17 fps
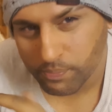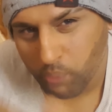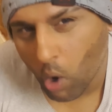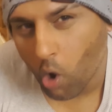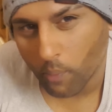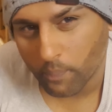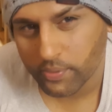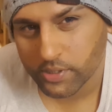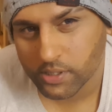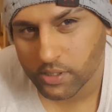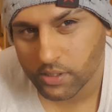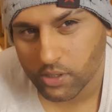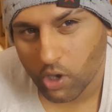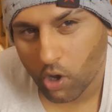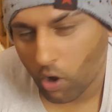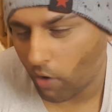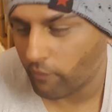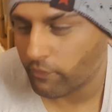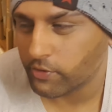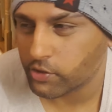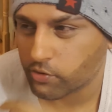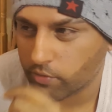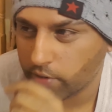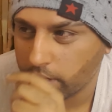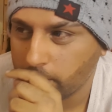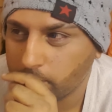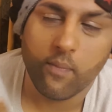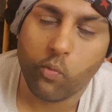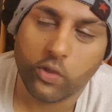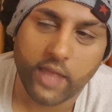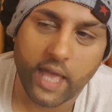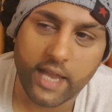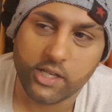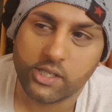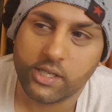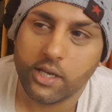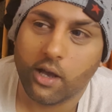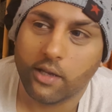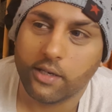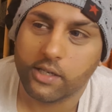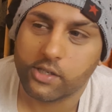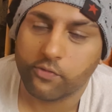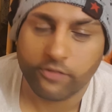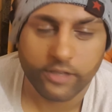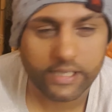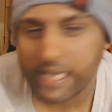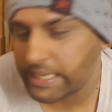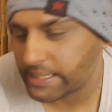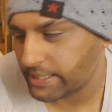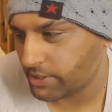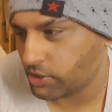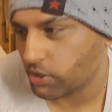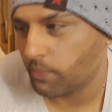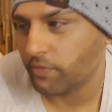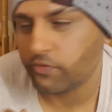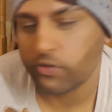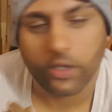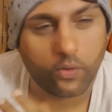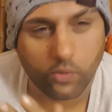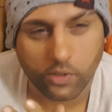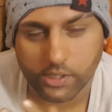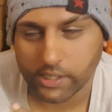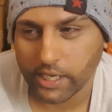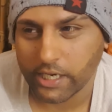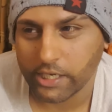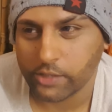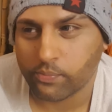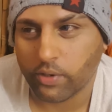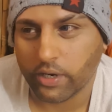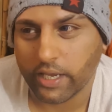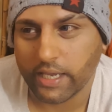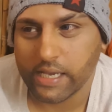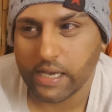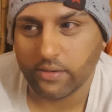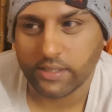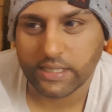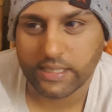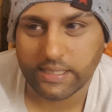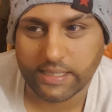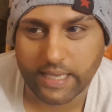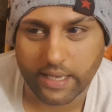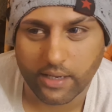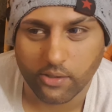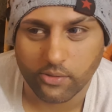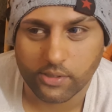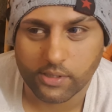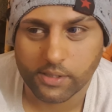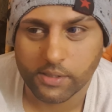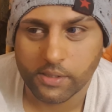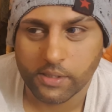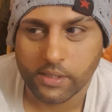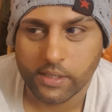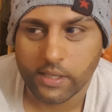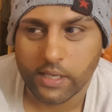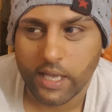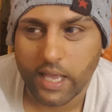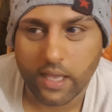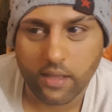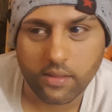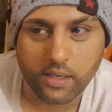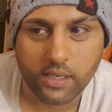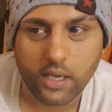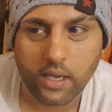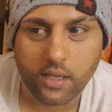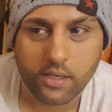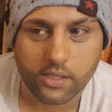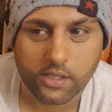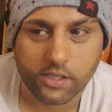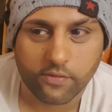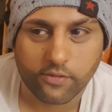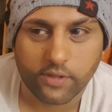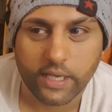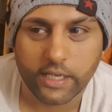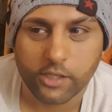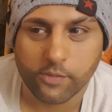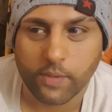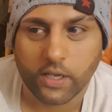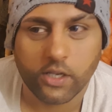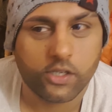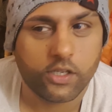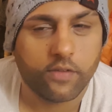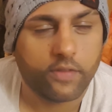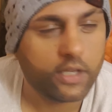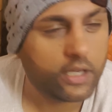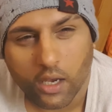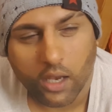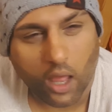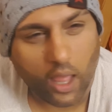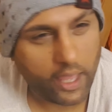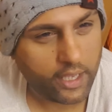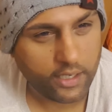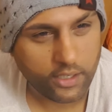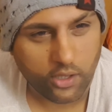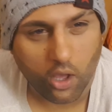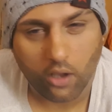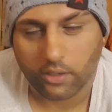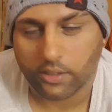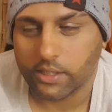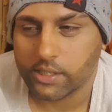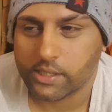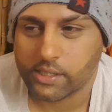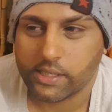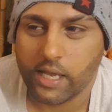pops off the screen. What the HDR does a fantastic job of doing, once again, is bringing out details in the littlest of things because of the light and darkness.